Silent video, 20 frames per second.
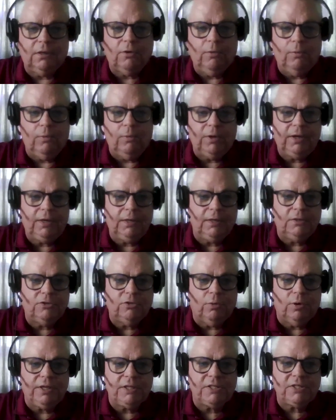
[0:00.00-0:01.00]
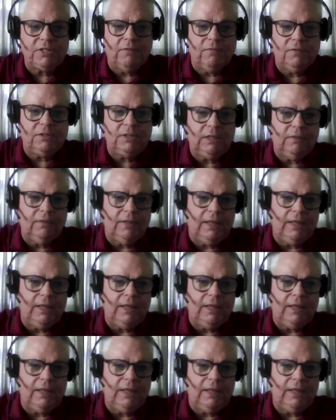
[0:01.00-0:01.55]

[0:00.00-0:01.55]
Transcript: according to 2017,